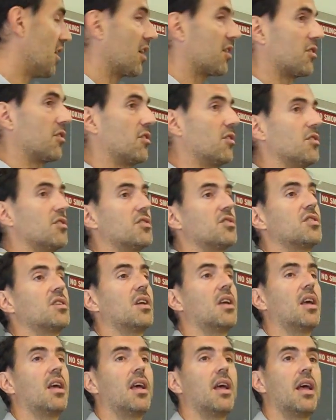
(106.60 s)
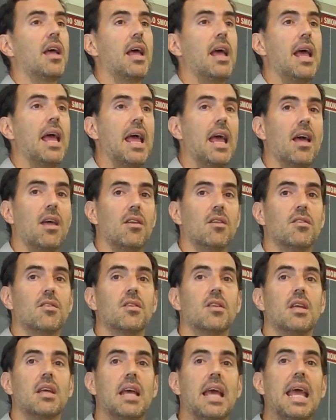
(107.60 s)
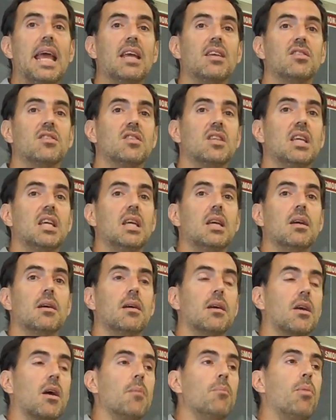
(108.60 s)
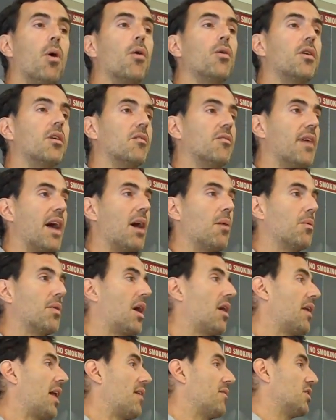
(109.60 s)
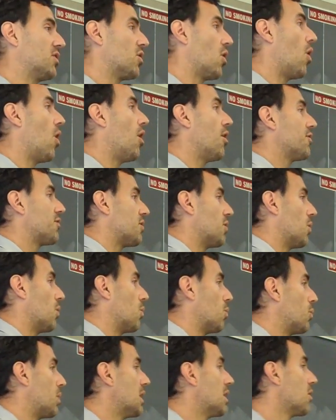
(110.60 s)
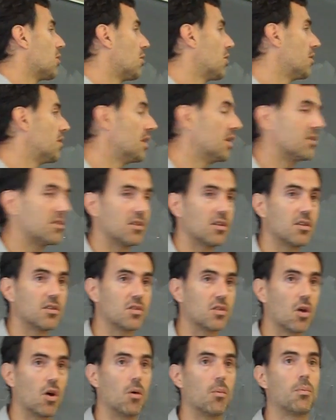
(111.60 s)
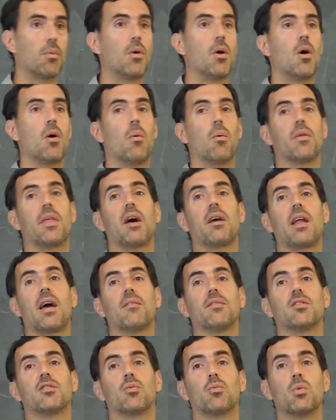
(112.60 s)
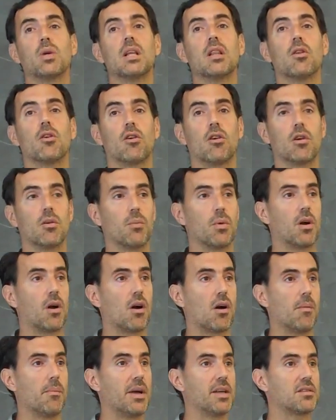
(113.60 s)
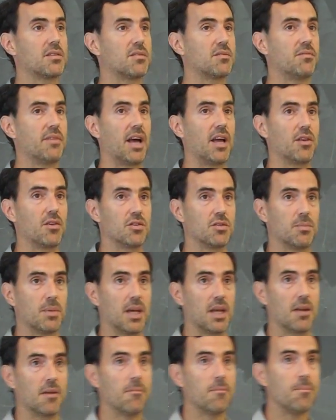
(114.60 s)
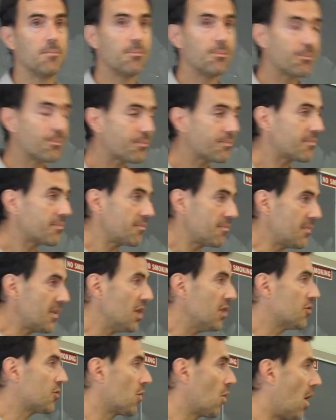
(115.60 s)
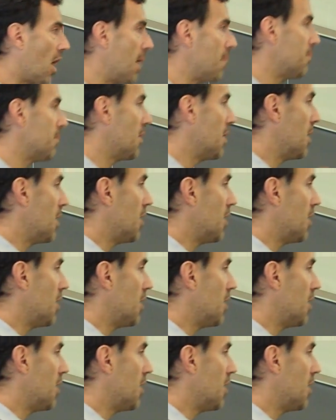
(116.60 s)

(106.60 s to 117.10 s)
inductors and AC component of that without having to also relearn the oscilloscope, without having to relearn what RMS values mean. So I'm